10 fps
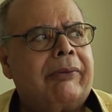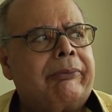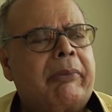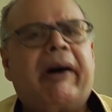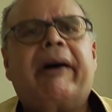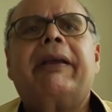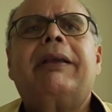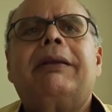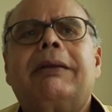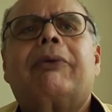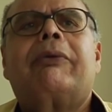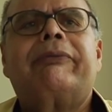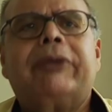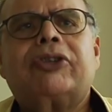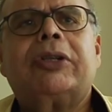my
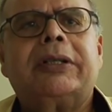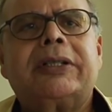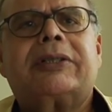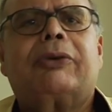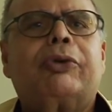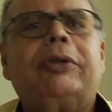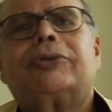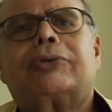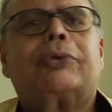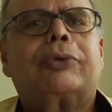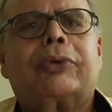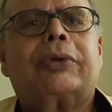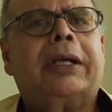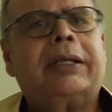conviction is the only truth